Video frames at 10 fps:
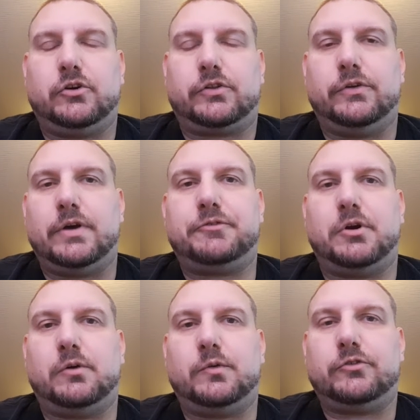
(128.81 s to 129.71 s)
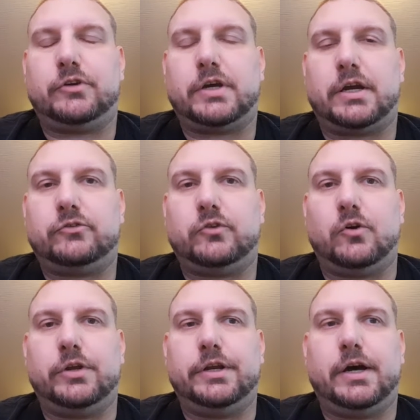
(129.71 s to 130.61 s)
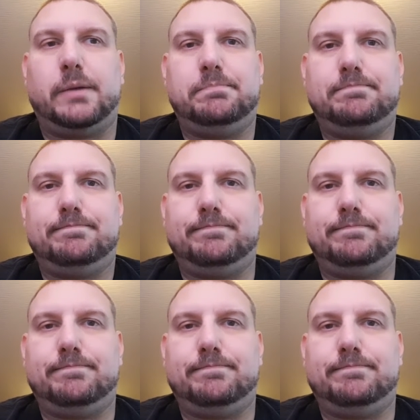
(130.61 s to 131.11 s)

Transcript: took the leftovers and kind of sewed it up.